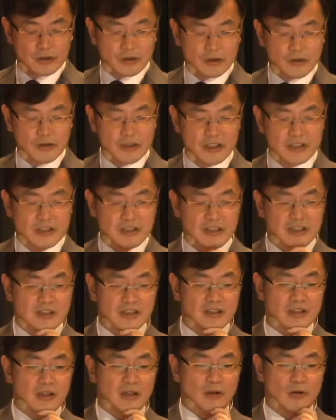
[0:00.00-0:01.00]
So this
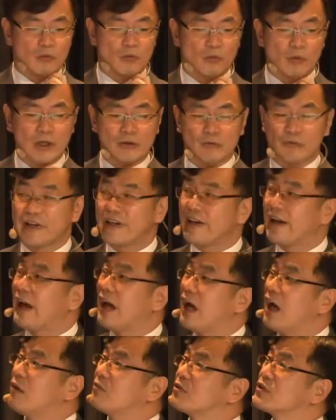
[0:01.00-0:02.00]
is uh, what we
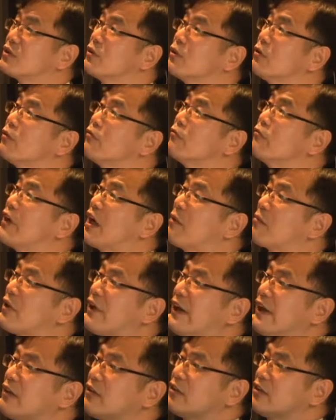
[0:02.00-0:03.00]
have. So we have
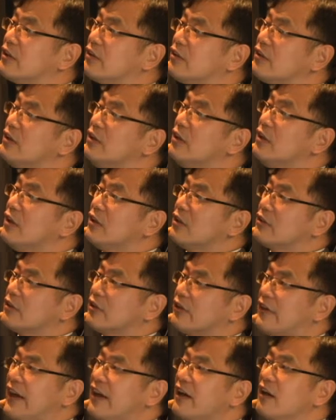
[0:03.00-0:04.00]
the,
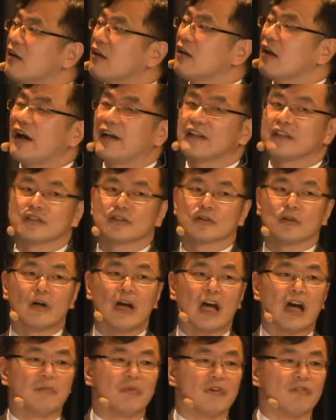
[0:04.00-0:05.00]
the KRLight
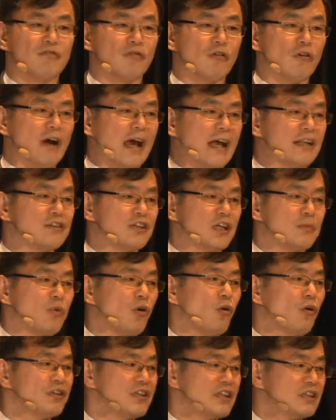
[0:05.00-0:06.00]
so have a four entry
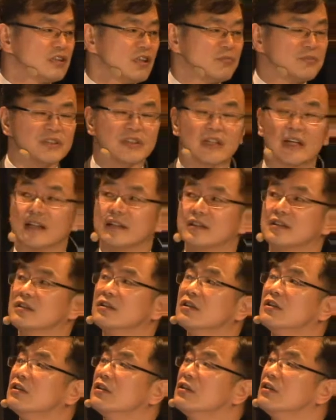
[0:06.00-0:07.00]
point in some
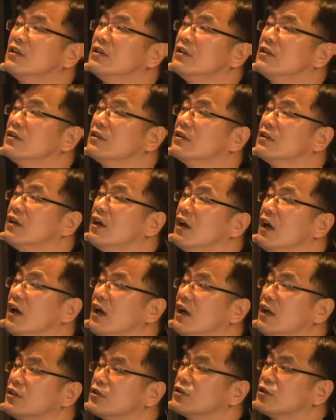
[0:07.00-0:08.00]
sense.
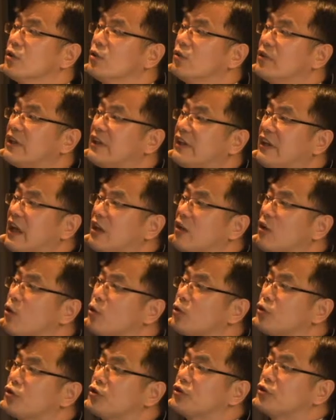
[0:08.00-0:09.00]
Uh, so it can
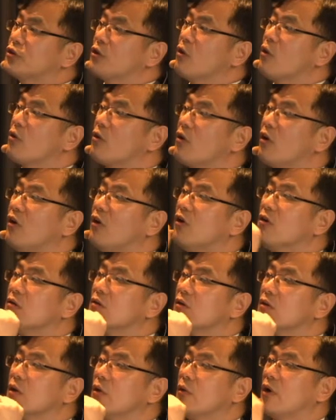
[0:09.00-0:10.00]
go to Hong Kong
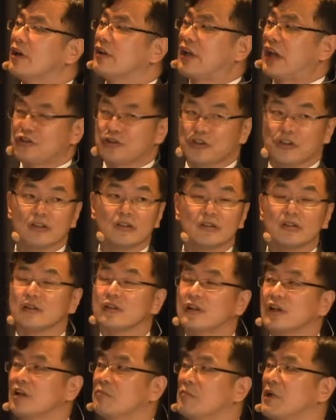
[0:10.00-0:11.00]
or Daejeon
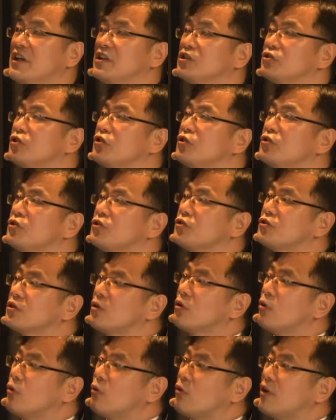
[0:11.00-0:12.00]
in my
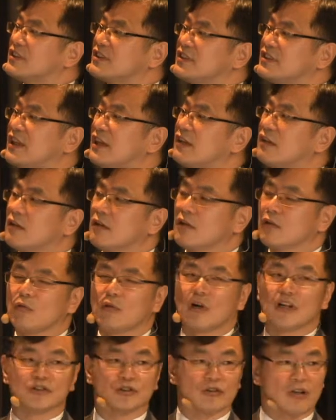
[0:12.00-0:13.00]
institute or
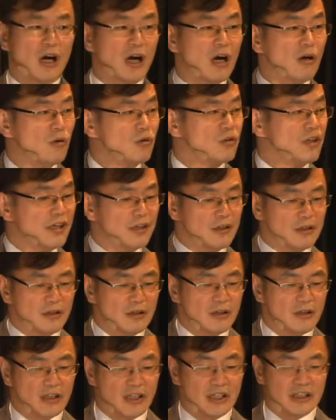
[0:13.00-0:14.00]
Seattle or Chicago
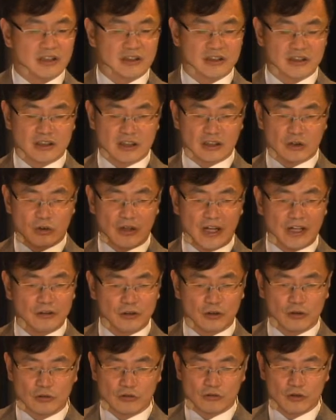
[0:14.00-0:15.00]
there. It's
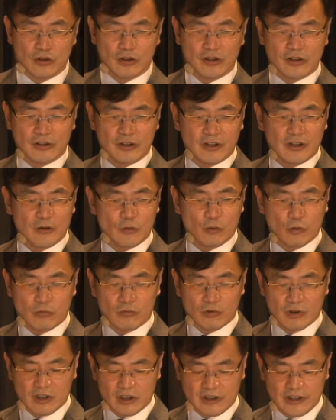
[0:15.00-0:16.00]
connected to the, to
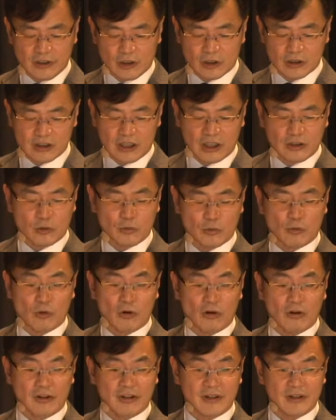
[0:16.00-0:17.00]
the, the other side of the
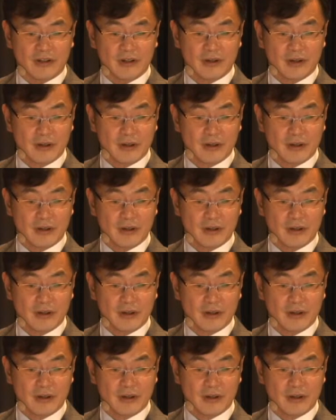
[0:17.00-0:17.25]
world.